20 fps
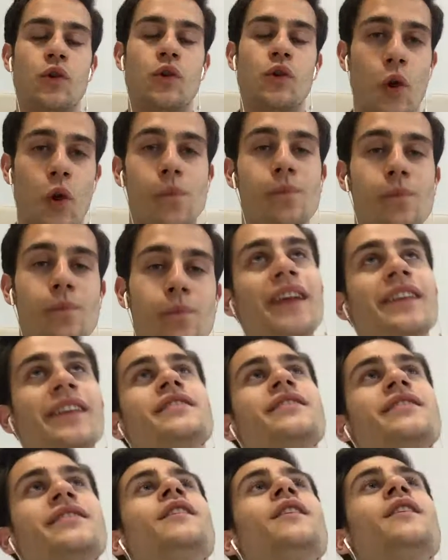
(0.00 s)
You know
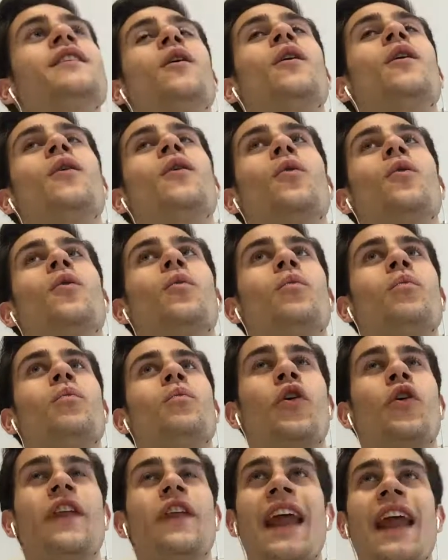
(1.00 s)
best
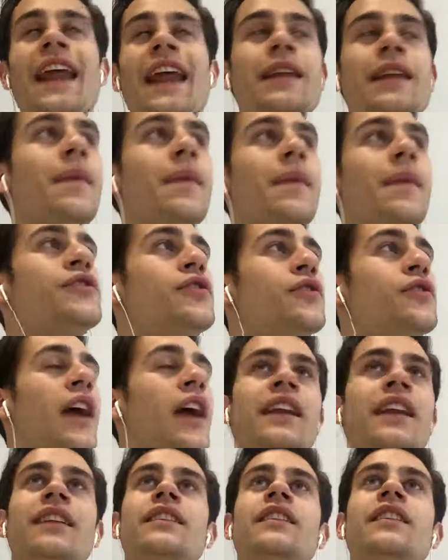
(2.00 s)
more than any
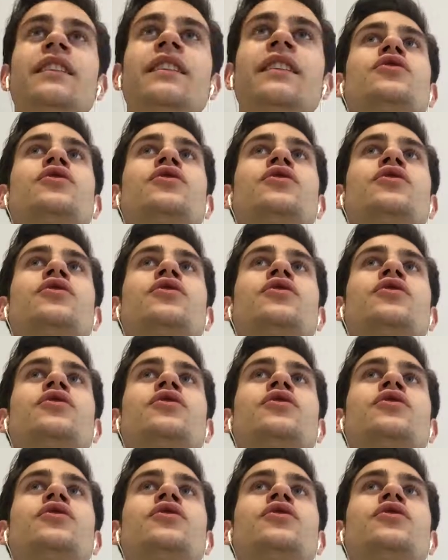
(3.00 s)
mentor, any